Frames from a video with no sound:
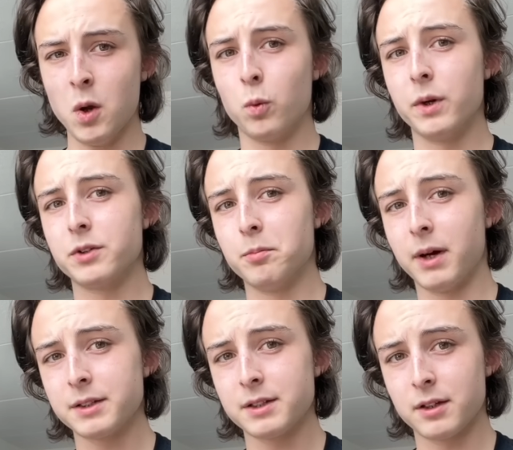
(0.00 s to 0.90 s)
which
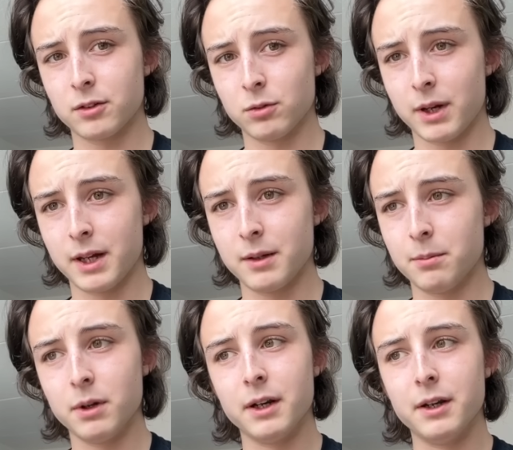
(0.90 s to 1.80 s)
might sound great,
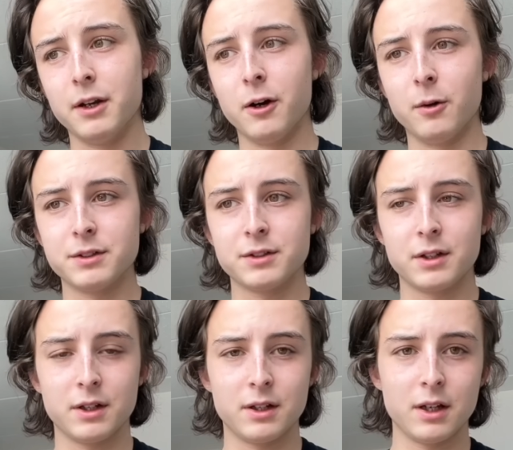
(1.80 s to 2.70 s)
but no,
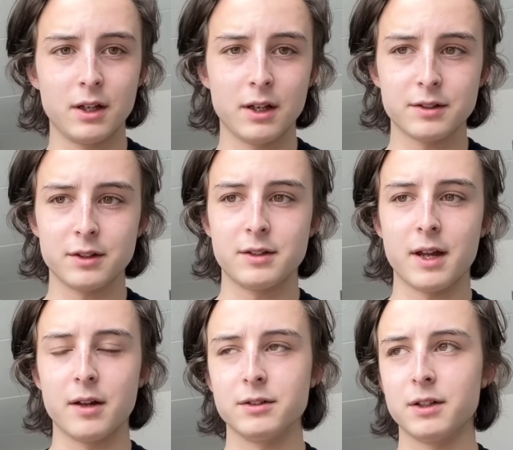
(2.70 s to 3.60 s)
it has its
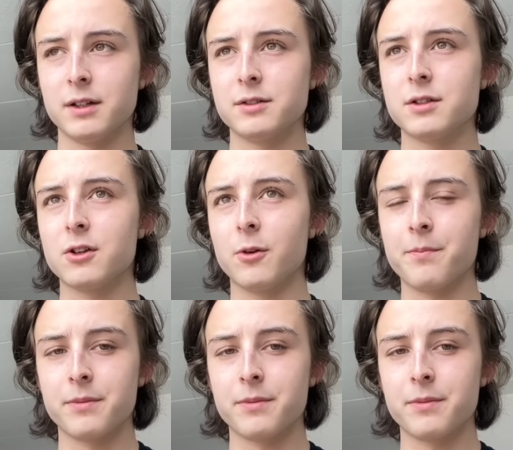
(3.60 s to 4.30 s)
downsides too.